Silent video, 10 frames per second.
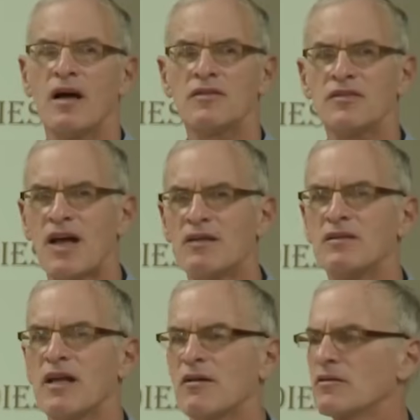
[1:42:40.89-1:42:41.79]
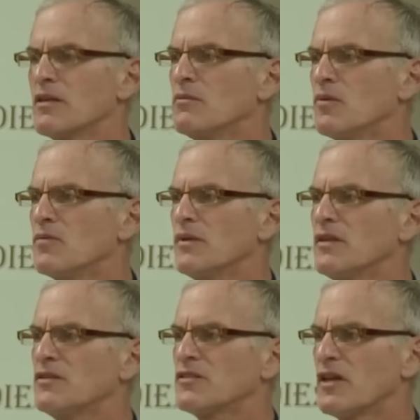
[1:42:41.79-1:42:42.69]
A solidarity movement
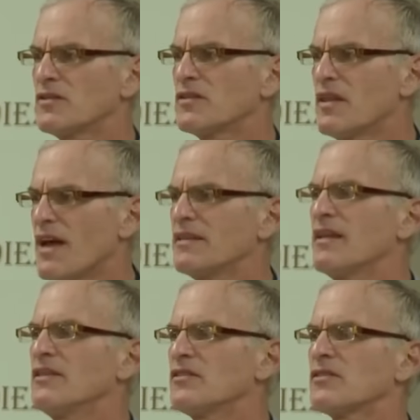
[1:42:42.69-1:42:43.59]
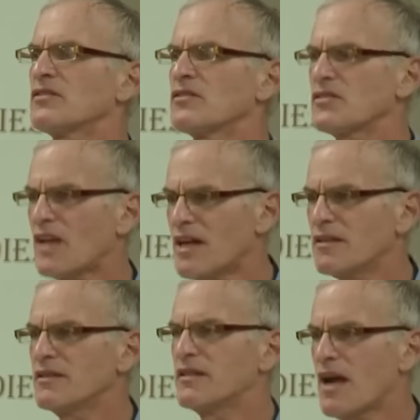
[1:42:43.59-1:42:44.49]
is just that. It's
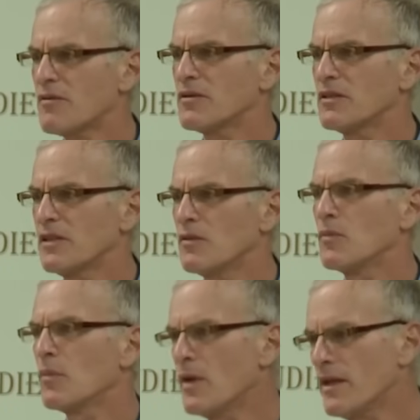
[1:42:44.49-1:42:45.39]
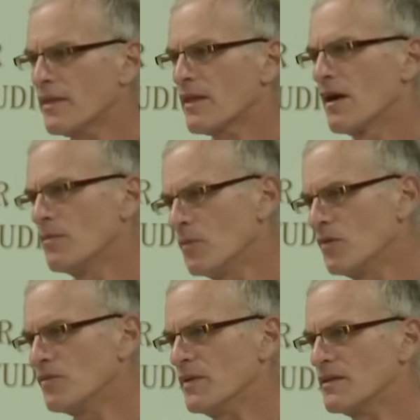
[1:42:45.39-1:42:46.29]
solidarity with a
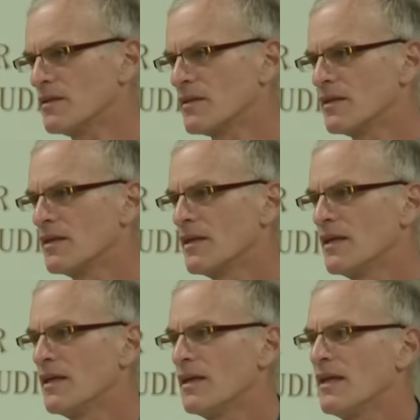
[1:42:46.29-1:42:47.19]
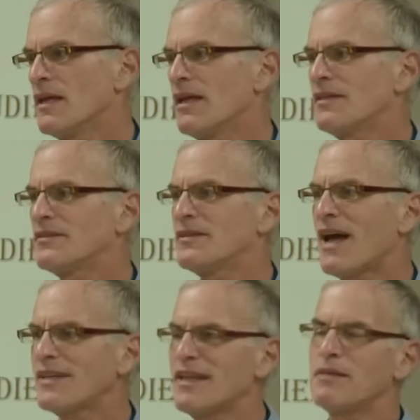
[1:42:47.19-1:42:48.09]
movement. It's
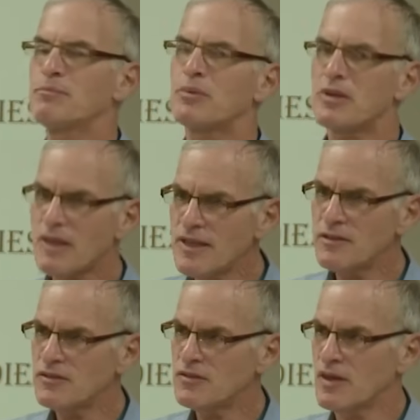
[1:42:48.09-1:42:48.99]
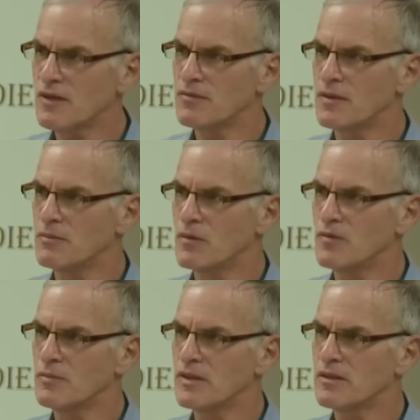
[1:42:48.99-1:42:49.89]
not in place of the
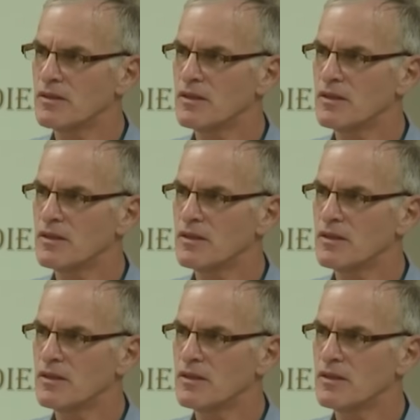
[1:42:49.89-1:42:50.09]
movement.